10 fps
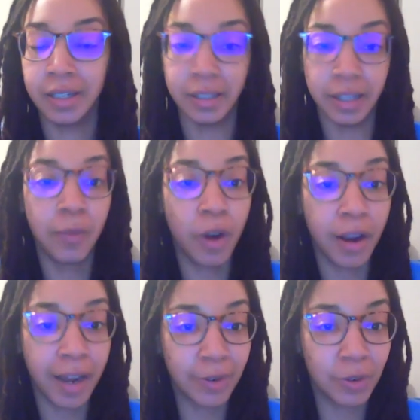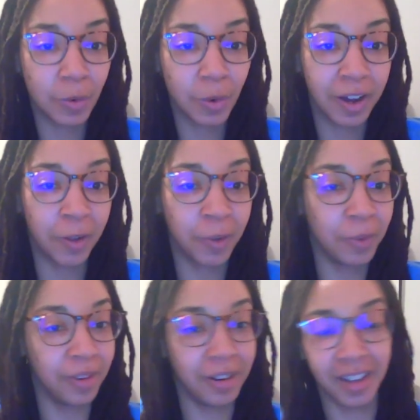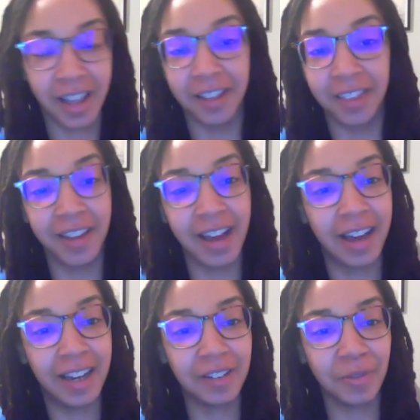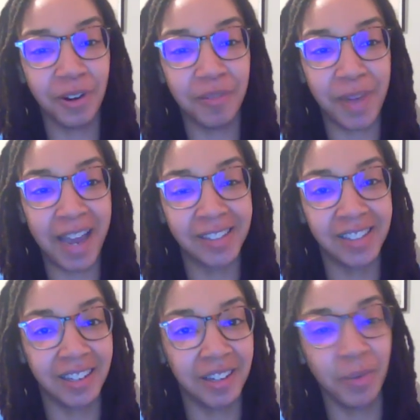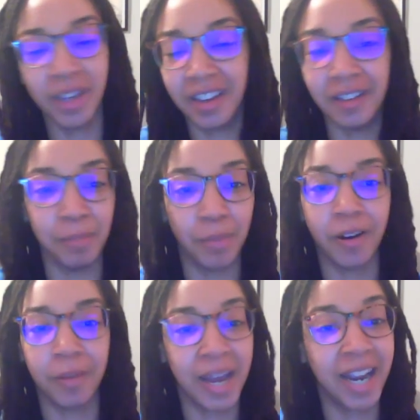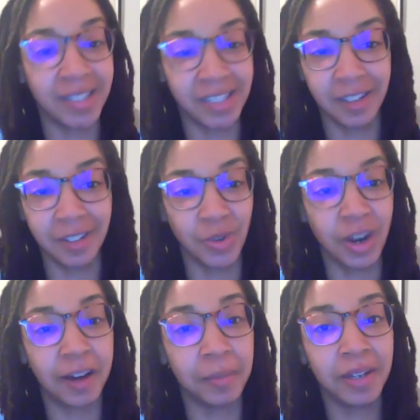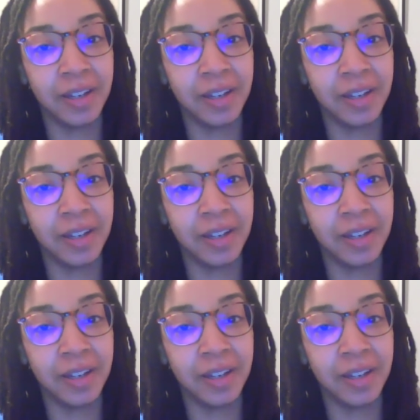Didn't work out too well. The guys went back, said, can we get Brook back into the drop?